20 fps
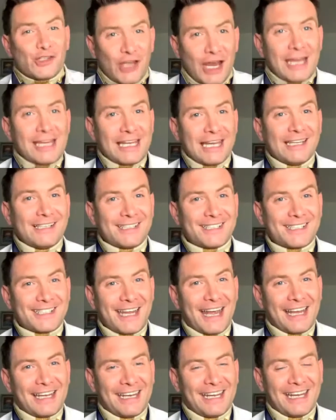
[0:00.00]
the Jenkins
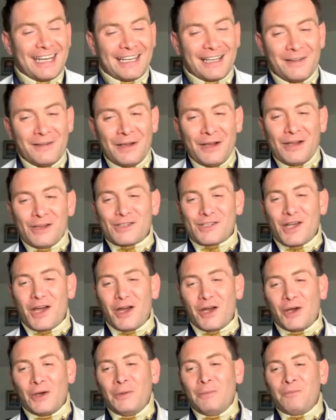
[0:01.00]
technique.
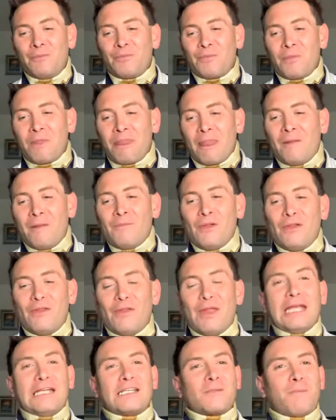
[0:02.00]
So
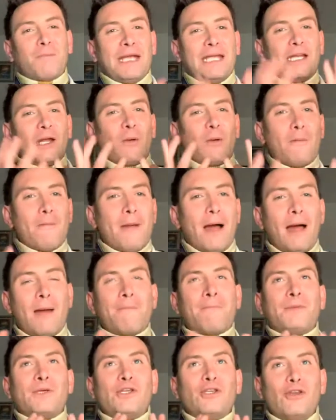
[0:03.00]
it's been a, a
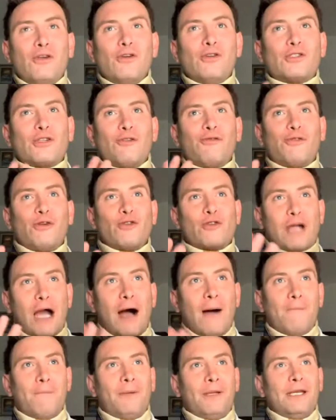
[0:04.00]
beautiful
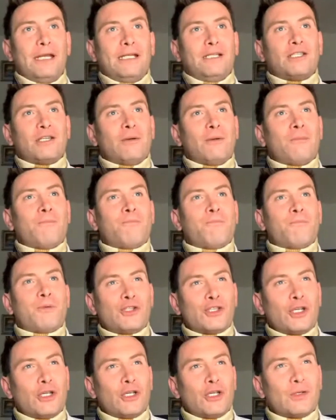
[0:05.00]
company to
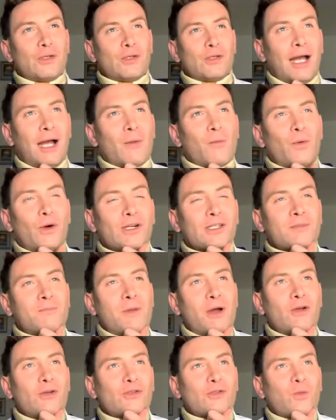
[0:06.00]
produce. And what's
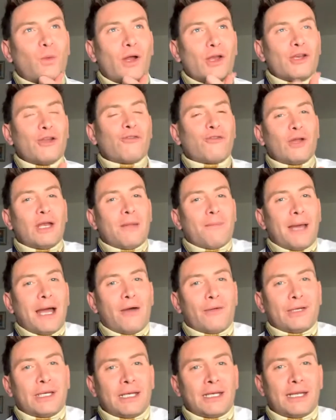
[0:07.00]
most wonderful
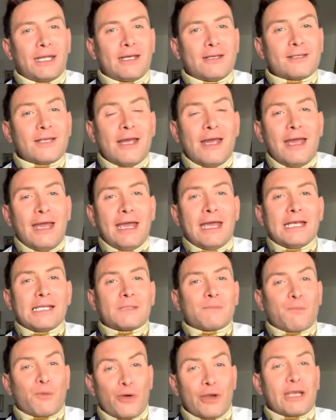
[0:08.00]
about it is
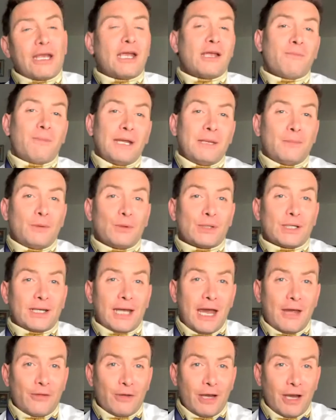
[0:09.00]
it's bringing people
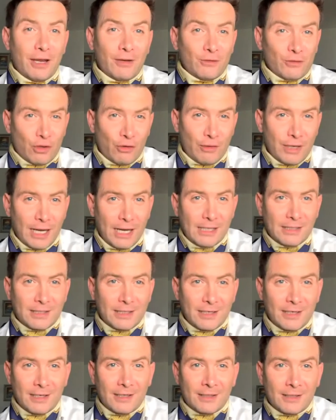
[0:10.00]
together and
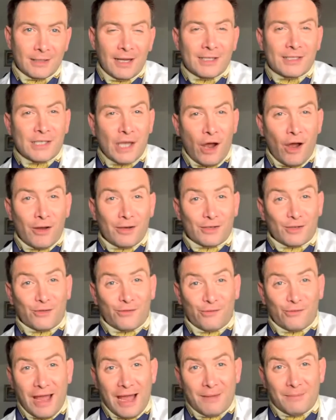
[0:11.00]
created a dance
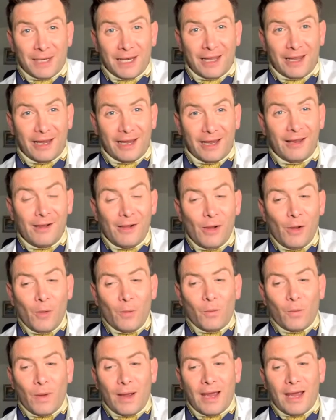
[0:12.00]
family
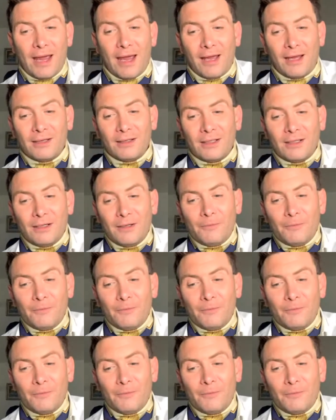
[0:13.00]
where